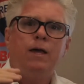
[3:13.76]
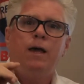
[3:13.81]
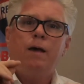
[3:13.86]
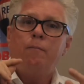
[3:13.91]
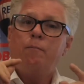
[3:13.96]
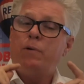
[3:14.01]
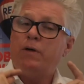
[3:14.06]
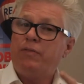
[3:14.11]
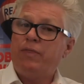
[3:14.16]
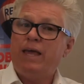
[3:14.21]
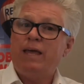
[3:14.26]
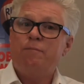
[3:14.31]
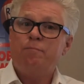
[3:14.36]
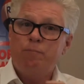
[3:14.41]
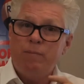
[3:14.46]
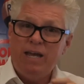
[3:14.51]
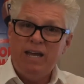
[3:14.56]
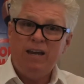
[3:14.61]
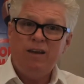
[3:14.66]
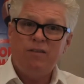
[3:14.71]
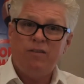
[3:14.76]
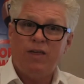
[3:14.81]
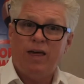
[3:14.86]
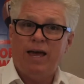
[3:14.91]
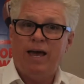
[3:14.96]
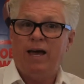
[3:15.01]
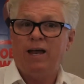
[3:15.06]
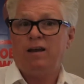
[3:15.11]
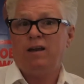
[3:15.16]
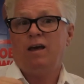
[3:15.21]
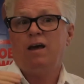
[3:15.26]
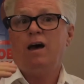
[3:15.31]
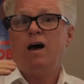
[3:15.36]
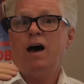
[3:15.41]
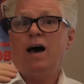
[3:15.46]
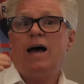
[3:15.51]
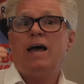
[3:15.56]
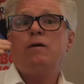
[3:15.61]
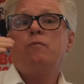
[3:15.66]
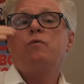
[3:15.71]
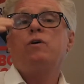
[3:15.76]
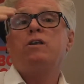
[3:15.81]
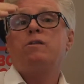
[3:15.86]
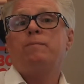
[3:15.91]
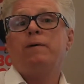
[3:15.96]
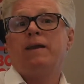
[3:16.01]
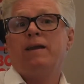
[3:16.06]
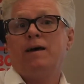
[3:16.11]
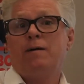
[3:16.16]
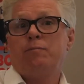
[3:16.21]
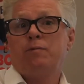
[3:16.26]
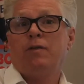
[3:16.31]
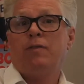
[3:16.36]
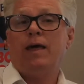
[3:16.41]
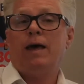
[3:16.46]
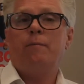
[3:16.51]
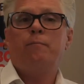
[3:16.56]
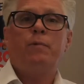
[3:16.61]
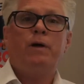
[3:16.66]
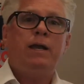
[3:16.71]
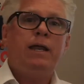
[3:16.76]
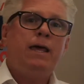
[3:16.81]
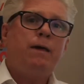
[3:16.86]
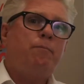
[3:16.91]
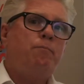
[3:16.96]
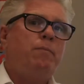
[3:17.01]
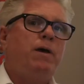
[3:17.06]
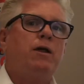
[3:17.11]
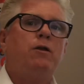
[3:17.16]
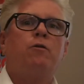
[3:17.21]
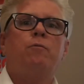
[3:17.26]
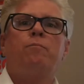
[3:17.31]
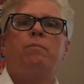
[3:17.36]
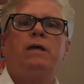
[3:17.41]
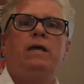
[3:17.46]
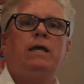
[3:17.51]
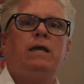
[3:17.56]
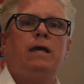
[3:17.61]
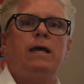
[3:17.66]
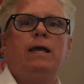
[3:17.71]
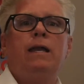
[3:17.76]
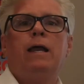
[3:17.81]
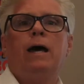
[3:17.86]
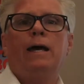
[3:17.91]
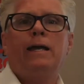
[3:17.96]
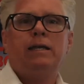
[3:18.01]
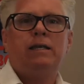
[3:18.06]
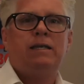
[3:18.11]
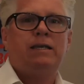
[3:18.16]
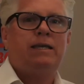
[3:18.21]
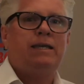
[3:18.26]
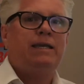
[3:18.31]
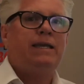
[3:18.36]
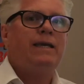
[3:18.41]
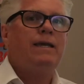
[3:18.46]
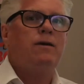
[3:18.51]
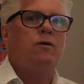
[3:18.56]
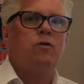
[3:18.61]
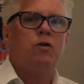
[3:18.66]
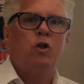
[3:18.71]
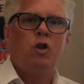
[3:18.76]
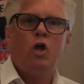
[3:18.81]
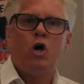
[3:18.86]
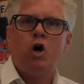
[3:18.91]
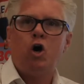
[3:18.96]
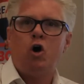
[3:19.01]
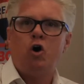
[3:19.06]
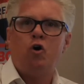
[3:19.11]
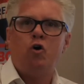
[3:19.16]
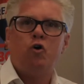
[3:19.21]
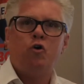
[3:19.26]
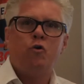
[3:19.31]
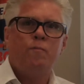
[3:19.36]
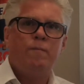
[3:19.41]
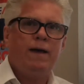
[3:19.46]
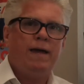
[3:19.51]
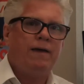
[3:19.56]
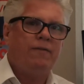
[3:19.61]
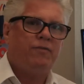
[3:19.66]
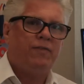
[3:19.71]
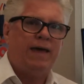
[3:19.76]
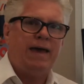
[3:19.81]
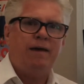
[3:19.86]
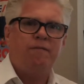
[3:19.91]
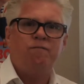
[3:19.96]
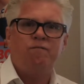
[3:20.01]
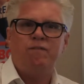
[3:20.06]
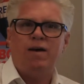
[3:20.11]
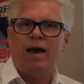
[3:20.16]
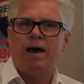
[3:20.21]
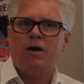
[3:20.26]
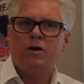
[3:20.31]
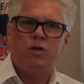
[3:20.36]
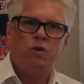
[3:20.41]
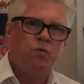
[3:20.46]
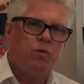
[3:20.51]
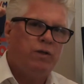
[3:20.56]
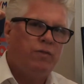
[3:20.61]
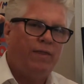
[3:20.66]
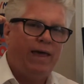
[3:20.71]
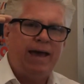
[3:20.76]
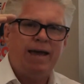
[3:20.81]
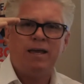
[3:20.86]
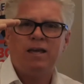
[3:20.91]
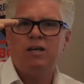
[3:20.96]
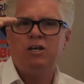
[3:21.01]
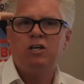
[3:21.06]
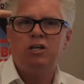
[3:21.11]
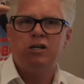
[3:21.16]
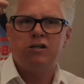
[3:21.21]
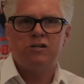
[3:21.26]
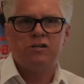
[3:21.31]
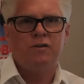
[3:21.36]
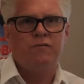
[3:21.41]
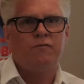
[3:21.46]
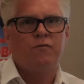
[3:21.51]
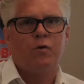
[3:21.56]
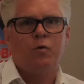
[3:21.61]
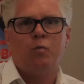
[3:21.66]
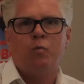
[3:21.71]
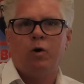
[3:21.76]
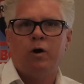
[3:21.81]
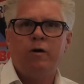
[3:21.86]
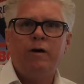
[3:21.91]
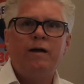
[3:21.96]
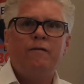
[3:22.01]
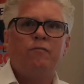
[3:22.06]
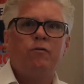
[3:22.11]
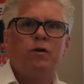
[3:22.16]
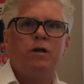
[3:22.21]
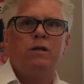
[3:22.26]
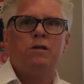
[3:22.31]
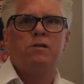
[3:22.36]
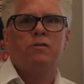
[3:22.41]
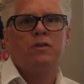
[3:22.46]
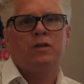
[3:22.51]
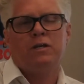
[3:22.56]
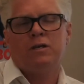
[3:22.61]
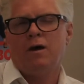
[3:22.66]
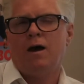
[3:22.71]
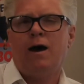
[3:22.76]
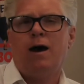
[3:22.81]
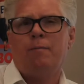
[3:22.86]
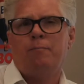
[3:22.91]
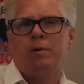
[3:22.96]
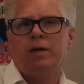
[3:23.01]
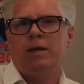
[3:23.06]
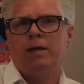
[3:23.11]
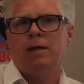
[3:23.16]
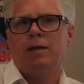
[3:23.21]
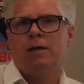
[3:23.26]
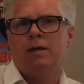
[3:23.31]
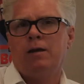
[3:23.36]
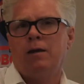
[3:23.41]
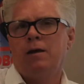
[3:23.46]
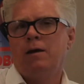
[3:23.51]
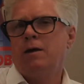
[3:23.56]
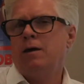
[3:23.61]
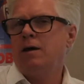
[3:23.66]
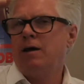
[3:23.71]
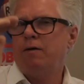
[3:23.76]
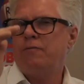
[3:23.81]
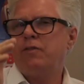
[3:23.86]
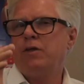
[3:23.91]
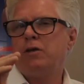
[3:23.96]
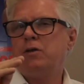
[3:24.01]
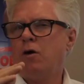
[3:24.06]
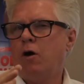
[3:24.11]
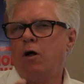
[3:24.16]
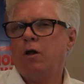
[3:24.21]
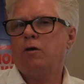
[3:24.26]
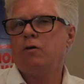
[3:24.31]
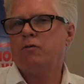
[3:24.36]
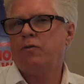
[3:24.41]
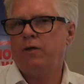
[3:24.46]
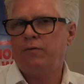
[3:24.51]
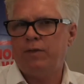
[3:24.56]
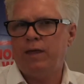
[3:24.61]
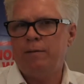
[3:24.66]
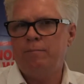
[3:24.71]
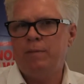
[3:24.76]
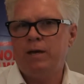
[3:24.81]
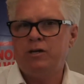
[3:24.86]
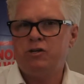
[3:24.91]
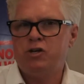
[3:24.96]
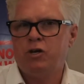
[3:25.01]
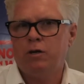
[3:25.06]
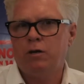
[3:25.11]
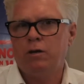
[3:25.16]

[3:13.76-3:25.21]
But they mean that. I would spend up to that, but it better be an ideal home at that value and that condition for wherever is the top end of the dollar that they mentioned.